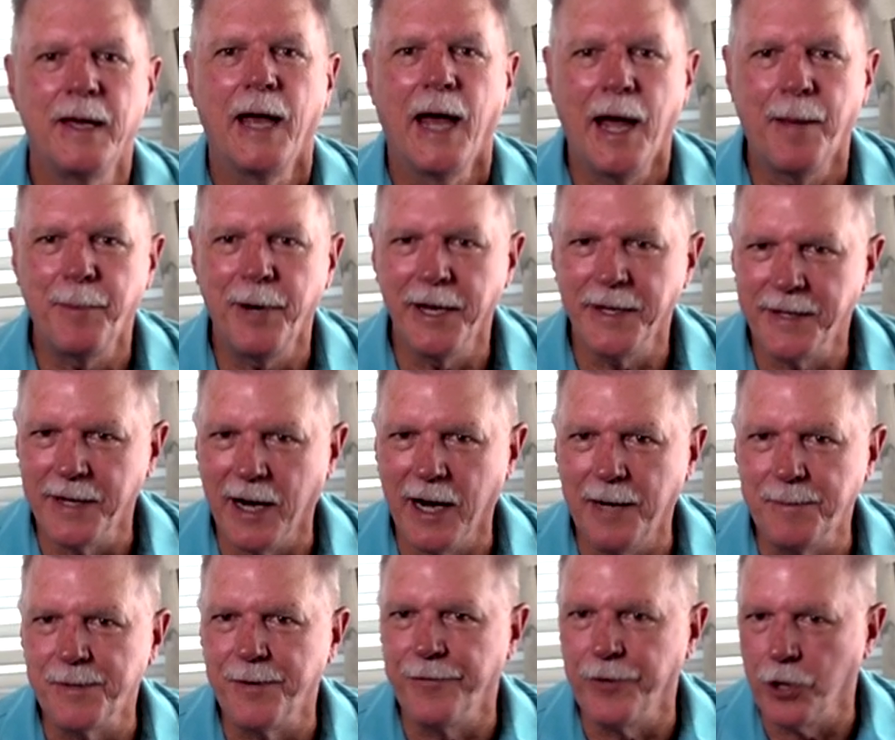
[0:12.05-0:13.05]
How many
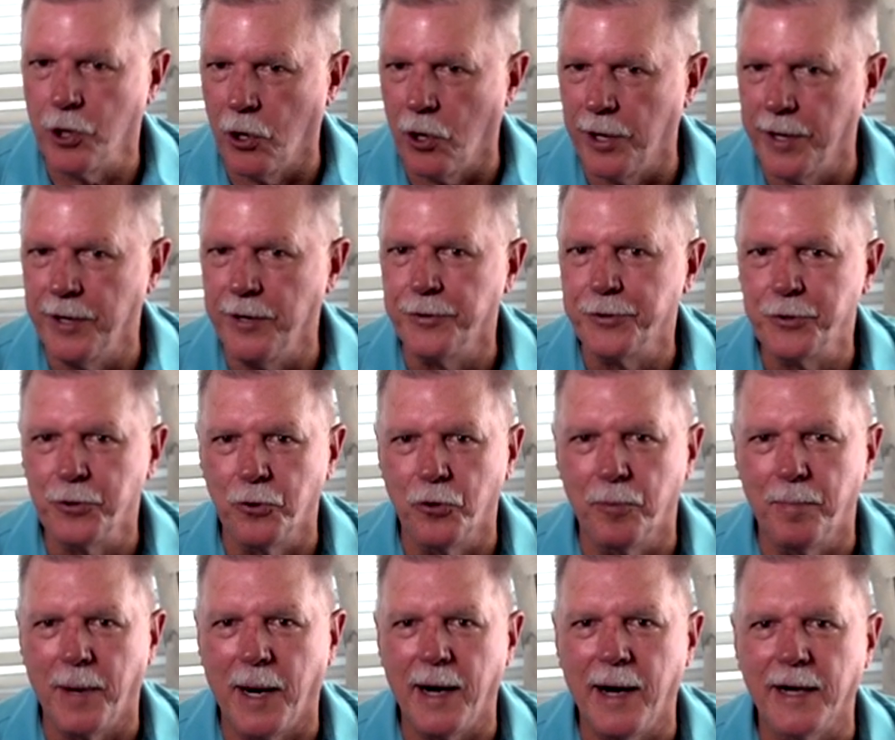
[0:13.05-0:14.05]
times have you gone to your
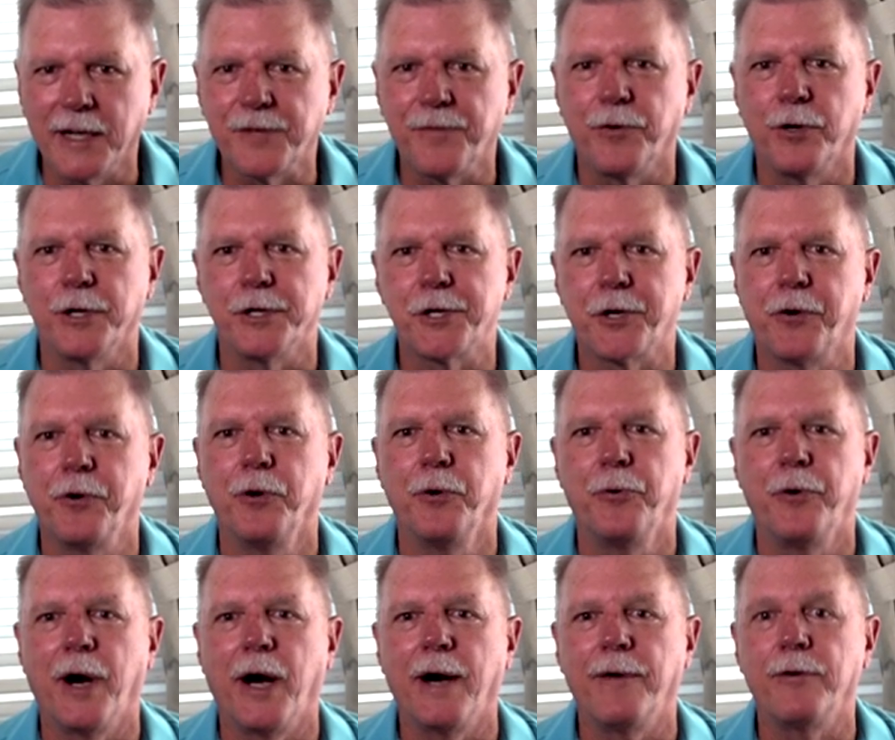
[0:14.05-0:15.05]
toolbox for a
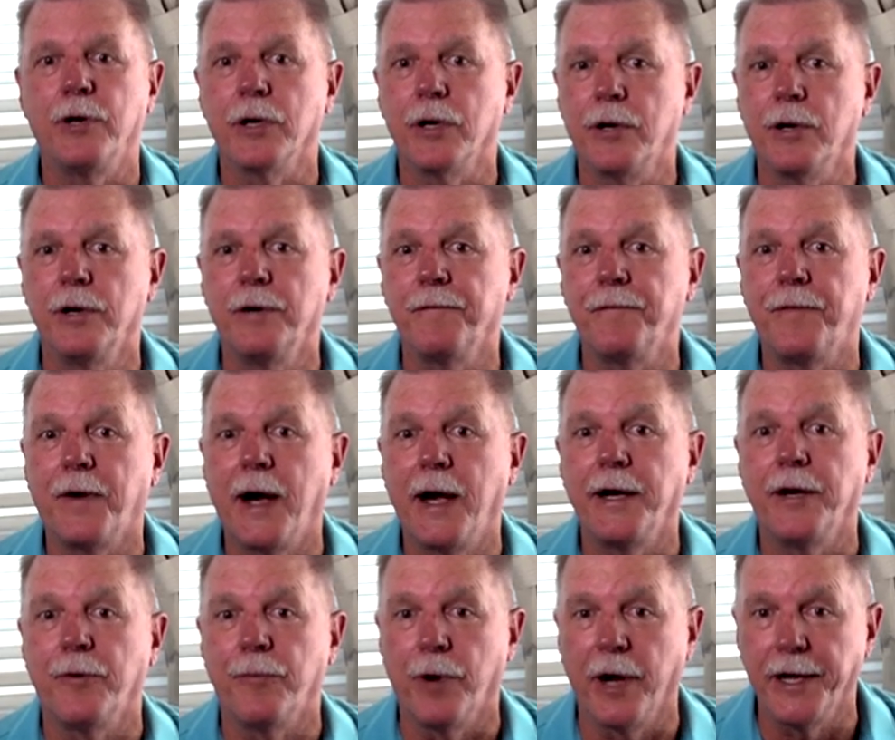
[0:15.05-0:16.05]
screwdriver and couldn't
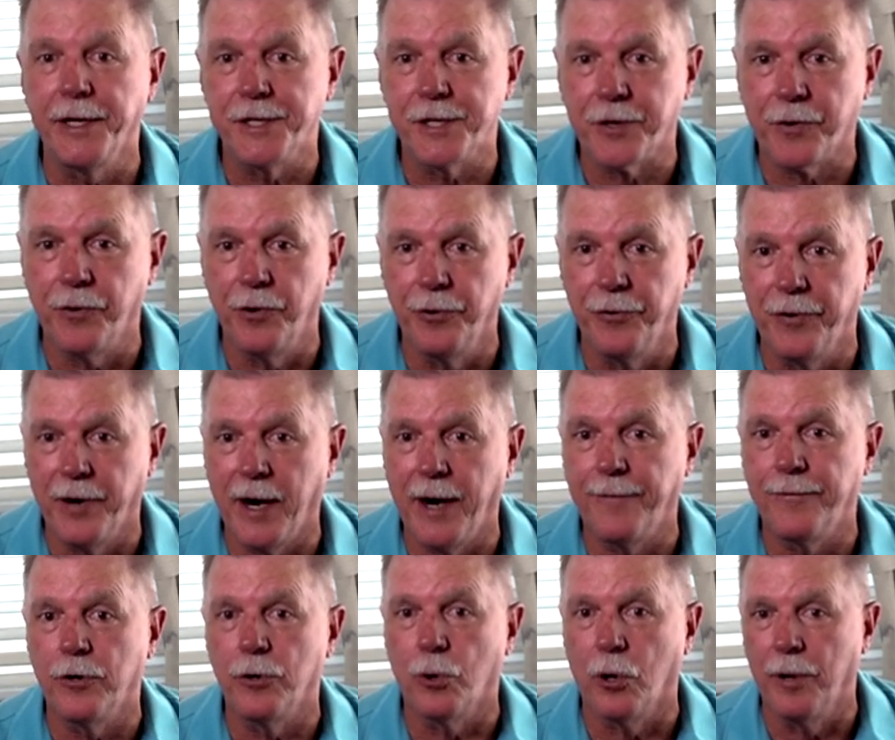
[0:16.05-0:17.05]
find the right
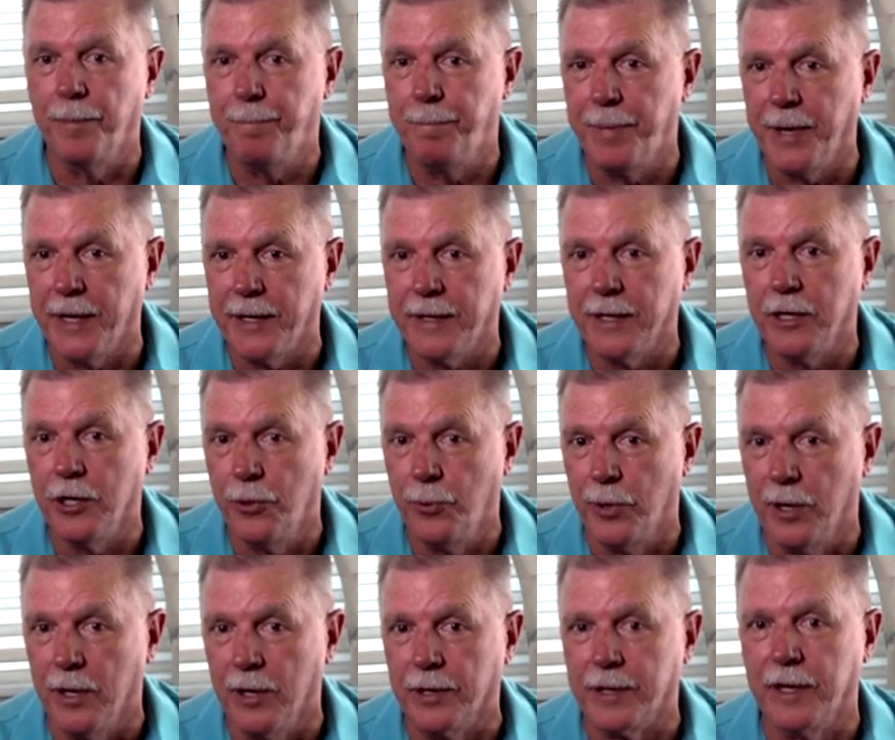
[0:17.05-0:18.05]
screwdriver or bit that you
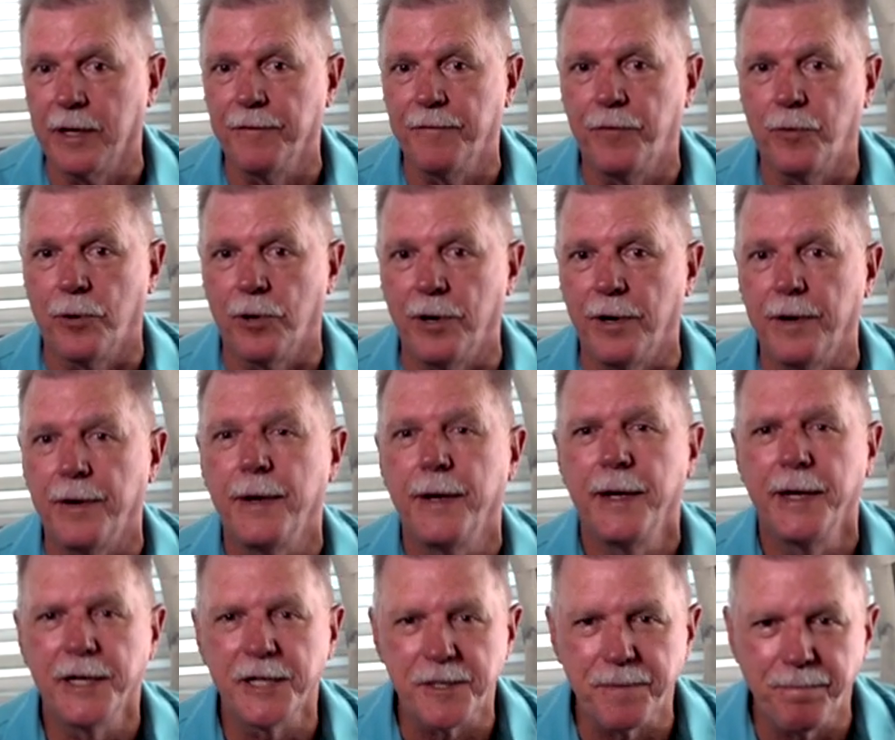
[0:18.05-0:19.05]
were looking for,
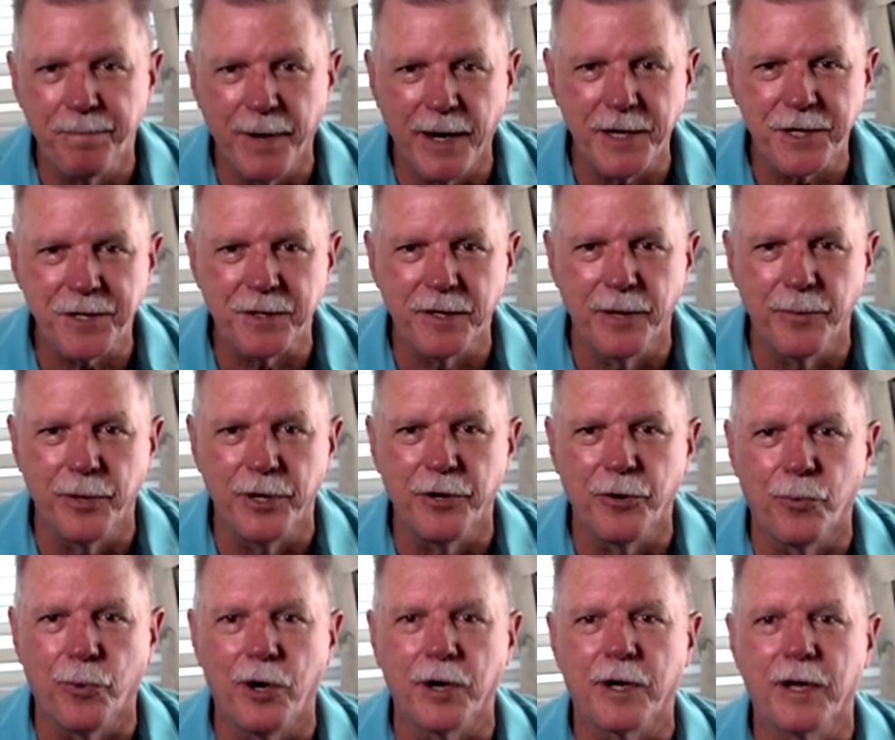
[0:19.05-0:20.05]
especially when
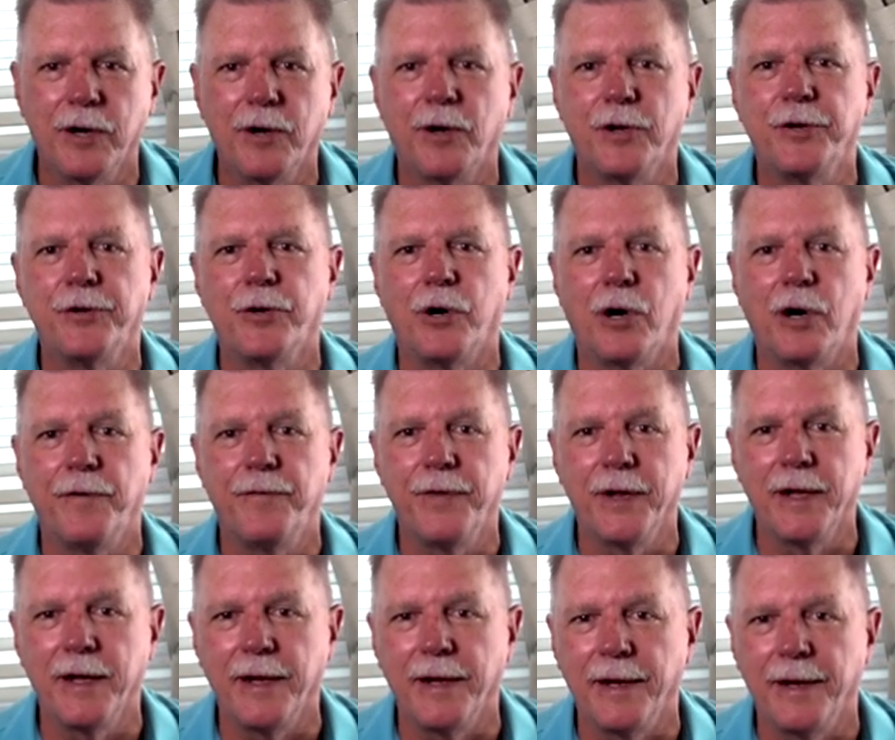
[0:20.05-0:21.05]
you're working on your
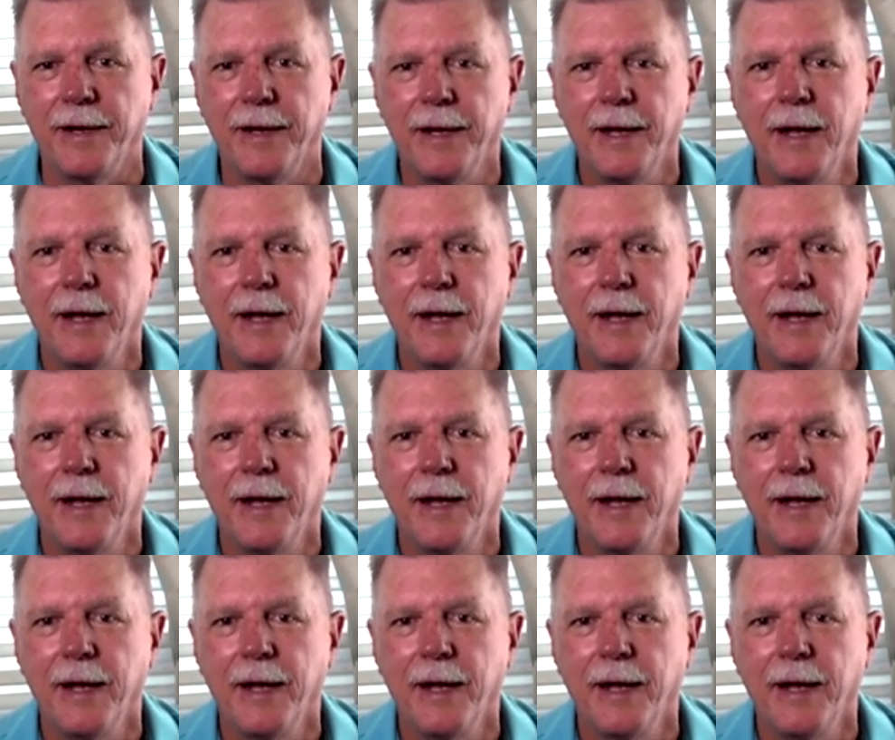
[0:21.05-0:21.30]
RV?